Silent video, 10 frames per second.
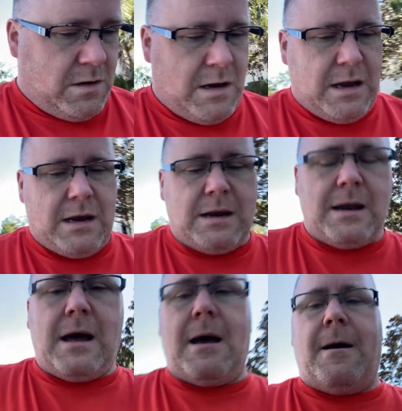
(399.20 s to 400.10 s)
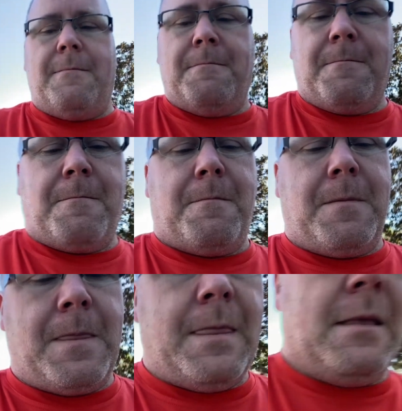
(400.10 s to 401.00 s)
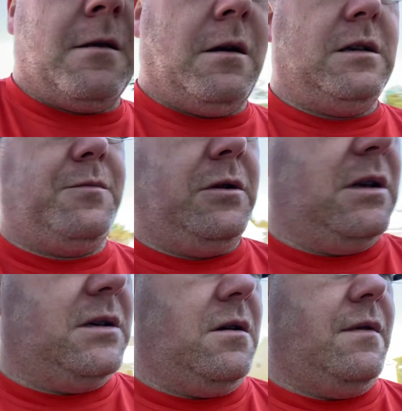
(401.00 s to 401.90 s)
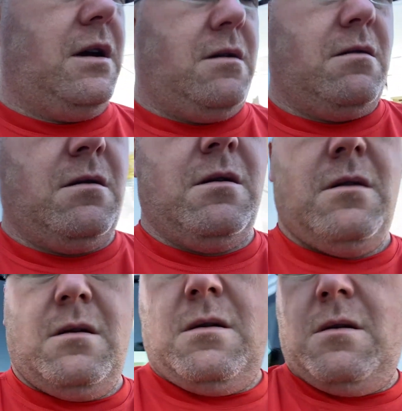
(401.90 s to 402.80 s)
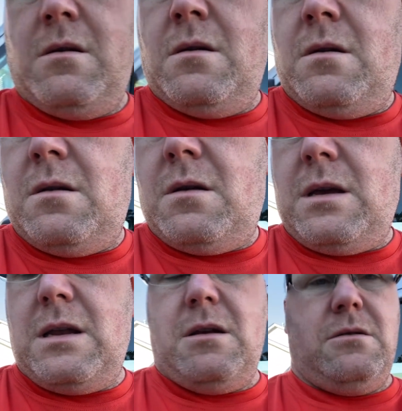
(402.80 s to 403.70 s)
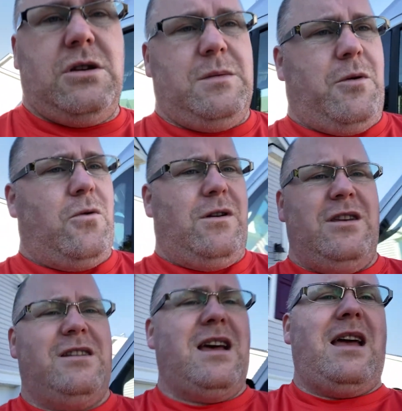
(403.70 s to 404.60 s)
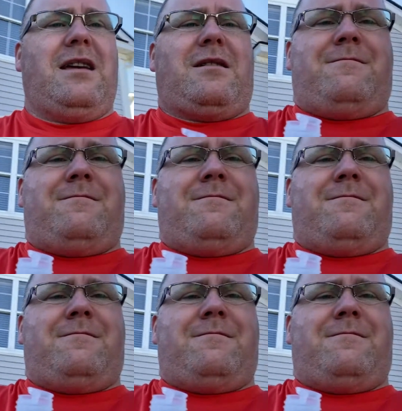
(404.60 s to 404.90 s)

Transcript: And um, let's put this over here. All you gotta do is just pour it in your tank.